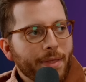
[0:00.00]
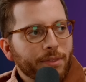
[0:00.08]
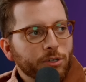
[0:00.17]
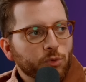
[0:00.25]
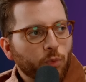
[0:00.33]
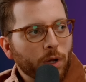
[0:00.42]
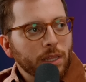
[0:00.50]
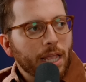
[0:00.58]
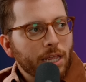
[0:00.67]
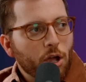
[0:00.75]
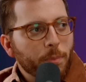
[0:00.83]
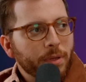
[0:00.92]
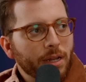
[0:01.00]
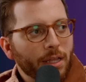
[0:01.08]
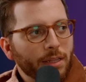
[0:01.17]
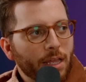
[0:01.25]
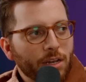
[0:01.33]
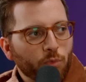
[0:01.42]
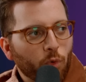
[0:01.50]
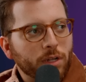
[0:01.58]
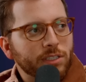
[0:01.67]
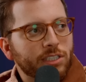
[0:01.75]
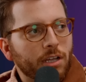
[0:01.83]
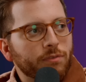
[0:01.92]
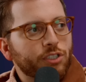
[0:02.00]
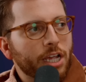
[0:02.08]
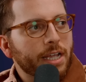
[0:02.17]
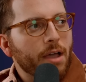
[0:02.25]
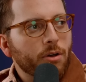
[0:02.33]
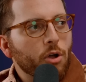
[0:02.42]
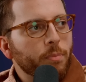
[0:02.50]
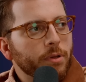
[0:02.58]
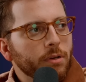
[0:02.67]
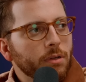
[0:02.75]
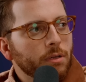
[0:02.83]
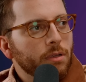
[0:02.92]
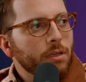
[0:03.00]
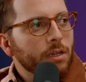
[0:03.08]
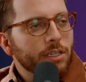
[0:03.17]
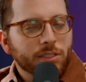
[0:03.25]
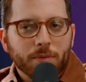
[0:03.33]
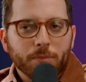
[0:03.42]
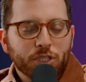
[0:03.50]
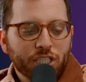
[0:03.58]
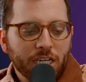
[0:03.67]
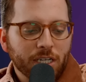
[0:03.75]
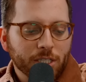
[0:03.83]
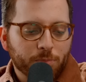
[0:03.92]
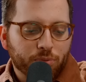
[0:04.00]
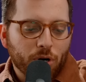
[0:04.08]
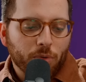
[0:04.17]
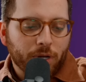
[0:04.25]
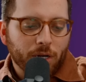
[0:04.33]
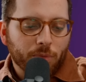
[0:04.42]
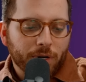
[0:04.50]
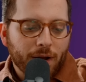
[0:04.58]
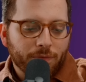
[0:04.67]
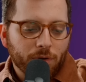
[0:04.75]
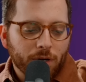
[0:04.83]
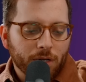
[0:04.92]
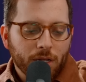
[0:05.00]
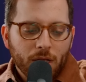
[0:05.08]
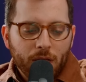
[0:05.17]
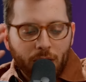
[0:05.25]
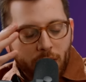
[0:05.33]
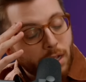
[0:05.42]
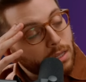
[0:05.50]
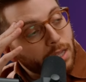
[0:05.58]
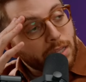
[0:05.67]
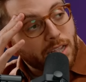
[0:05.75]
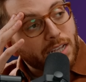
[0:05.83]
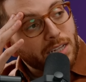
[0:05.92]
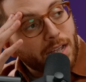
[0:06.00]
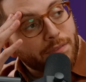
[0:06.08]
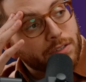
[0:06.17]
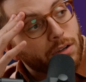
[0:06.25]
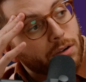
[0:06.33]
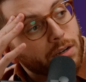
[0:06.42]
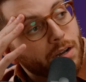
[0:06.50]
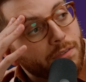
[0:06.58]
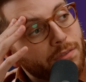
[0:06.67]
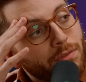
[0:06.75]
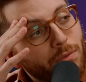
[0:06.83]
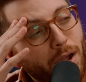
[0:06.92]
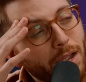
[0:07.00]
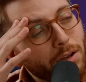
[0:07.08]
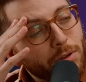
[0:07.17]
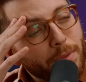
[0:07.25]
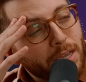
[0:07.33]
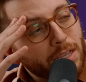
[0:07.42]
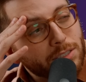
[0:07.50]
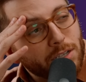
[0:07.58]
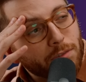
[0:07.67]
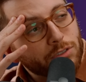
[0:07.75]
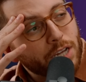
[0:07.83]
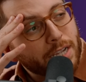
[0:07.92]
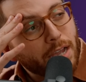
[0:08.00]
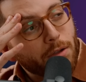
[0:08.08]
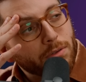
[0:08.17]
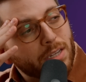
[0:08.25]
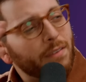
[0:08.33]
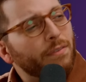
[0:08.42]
and there's one lane open and then one self checkout open. Yes, because the machine is broken or whatever, and like life is hard enough. Why are you making self checkout